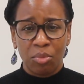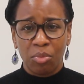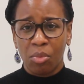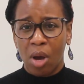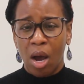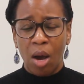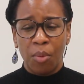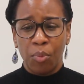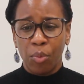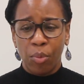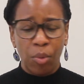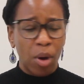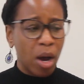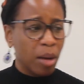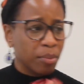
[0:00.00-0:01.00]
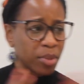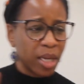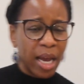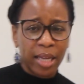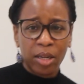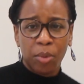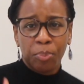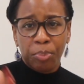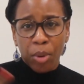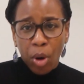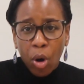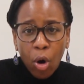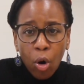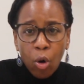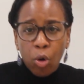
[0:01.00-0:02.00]
got a
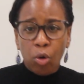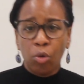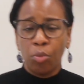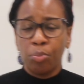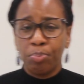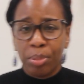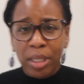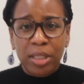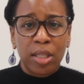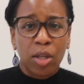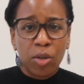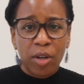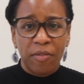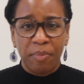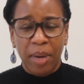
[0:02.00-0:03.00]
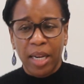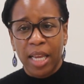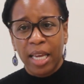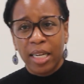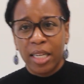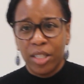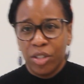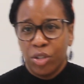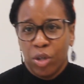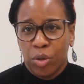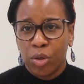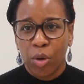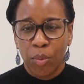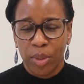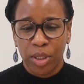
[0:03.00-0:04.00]
whole busload of money and then don't
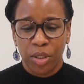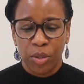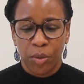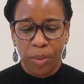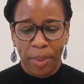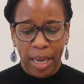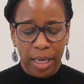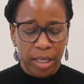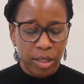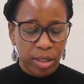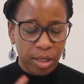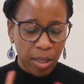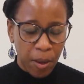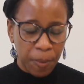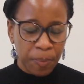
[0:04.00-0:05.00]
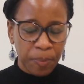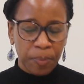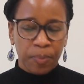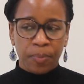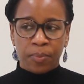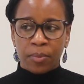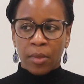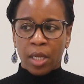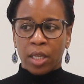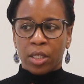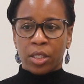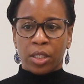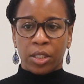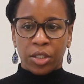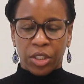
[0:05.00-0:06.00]
know what to do about it. So
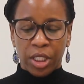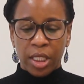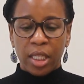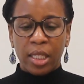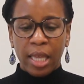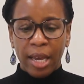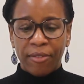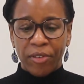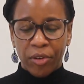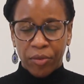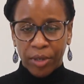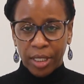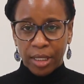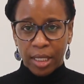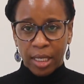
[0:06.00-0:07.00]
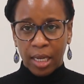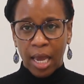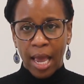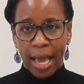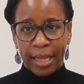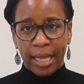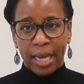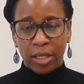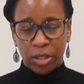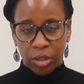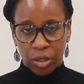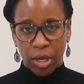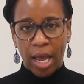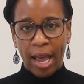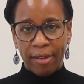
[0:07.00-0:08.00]
she did that for a reason, and that's
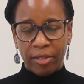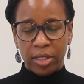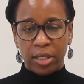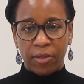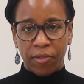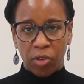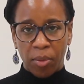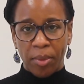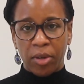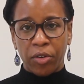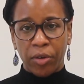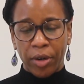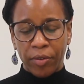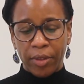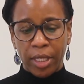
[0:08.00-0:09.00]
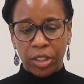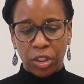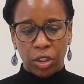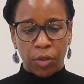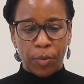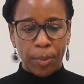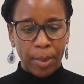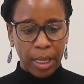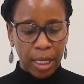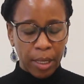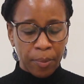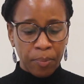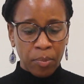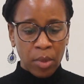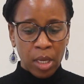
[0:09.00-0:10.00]
to have us form a great relationship with
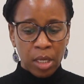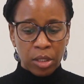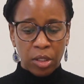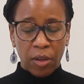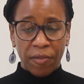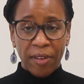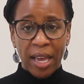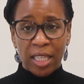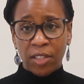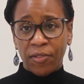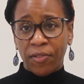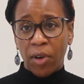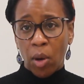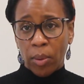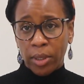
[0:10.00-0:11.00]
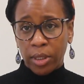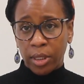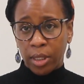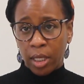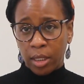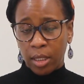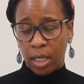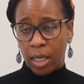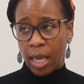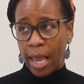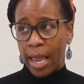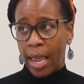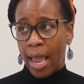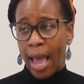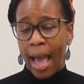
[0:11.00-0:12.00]
money. So fast forward to
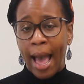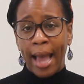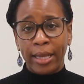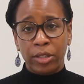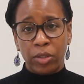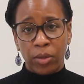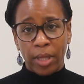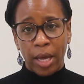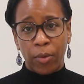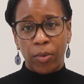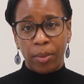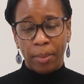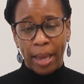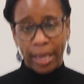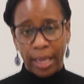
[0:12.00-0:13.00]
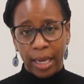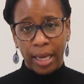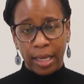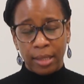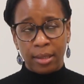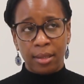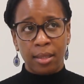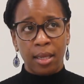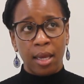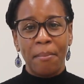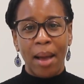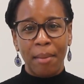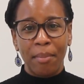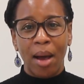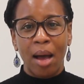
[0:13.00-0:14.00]
today, I do that with my kids.
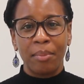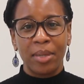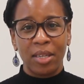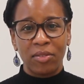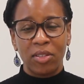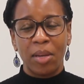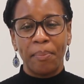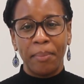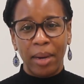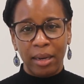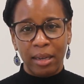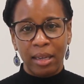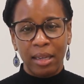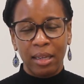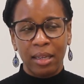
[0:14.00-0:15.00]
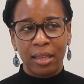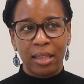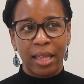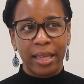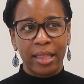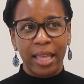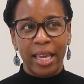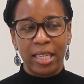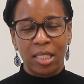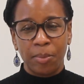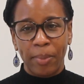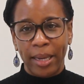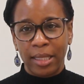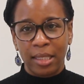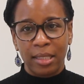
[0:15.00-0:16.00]
My mom gives them money, like they
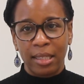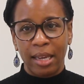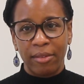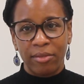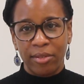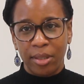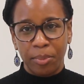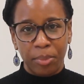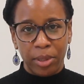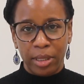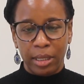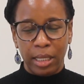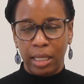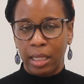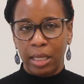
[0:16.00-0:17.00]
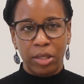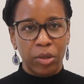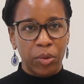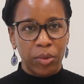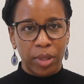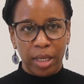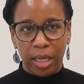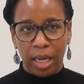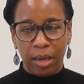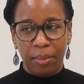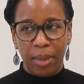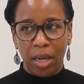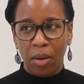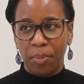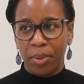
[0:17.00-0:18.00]
expect it every birthday. They know they're getting
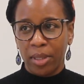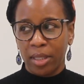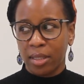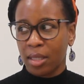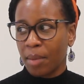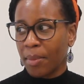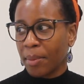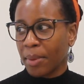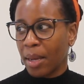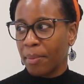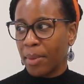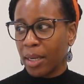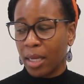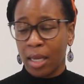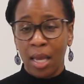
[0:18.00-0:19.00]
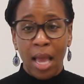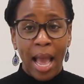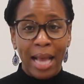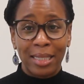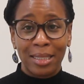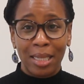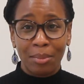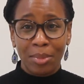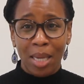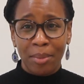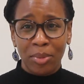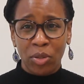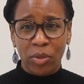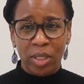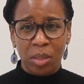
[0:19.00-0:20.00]
money. Oh, birthdays come, I'm getting money. And
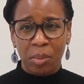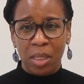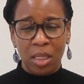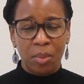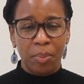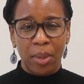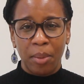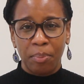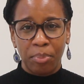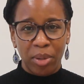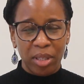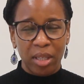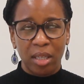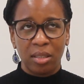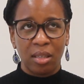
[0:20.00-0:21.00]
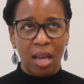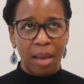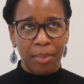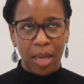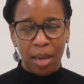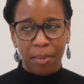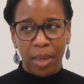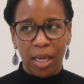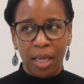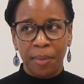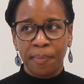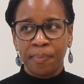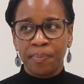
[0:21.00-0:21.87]
sometimes Christmas, but birthdays, I'm getting money.